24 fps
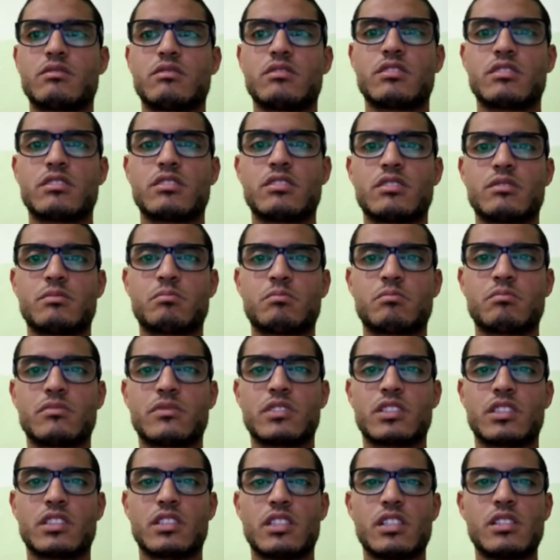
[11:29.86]
uh,
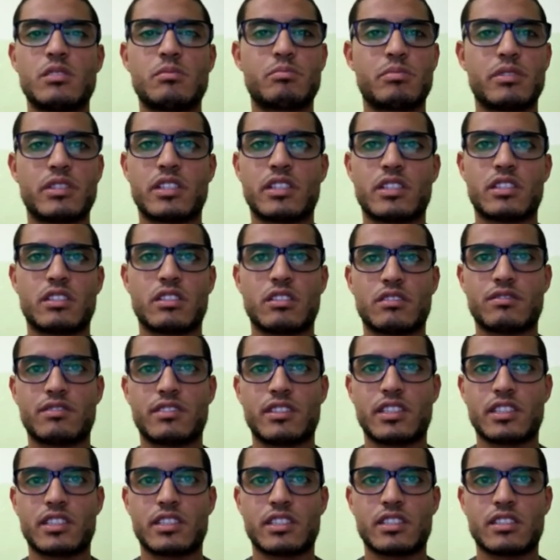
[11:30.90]
this period
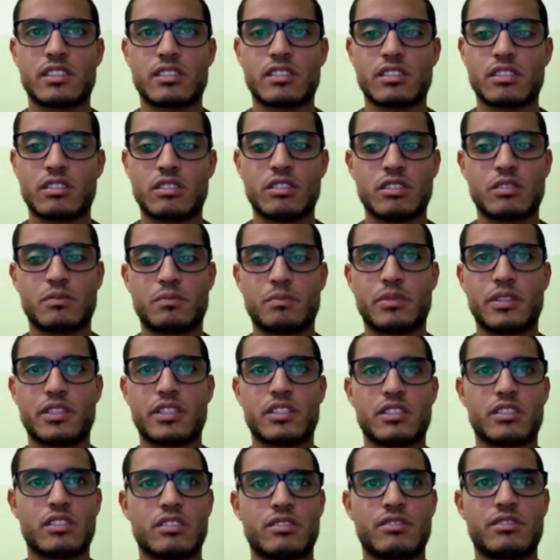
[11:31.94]
of year is a good
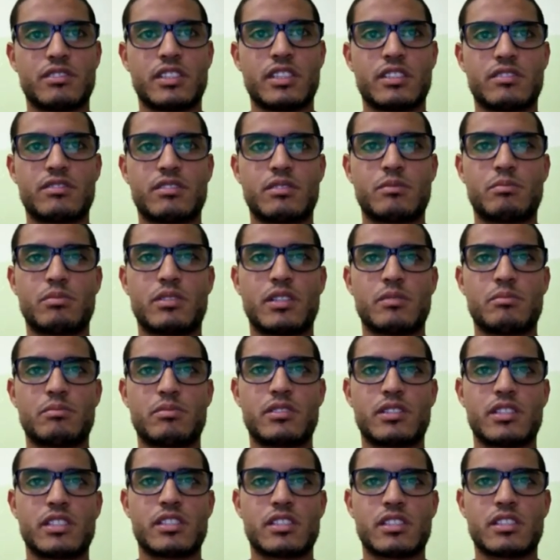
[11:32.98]
period of year for
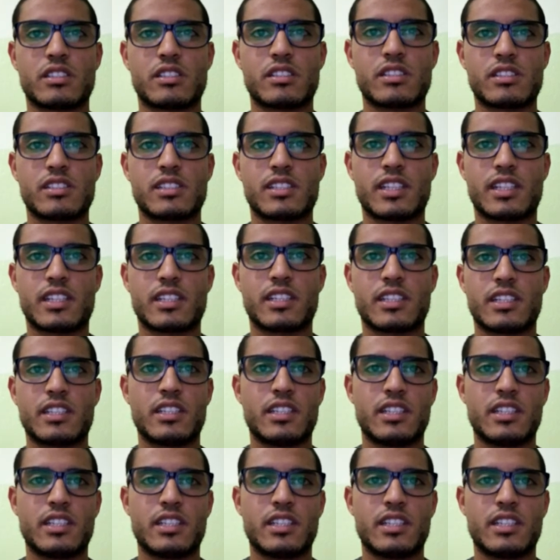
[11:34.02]
preparation, because like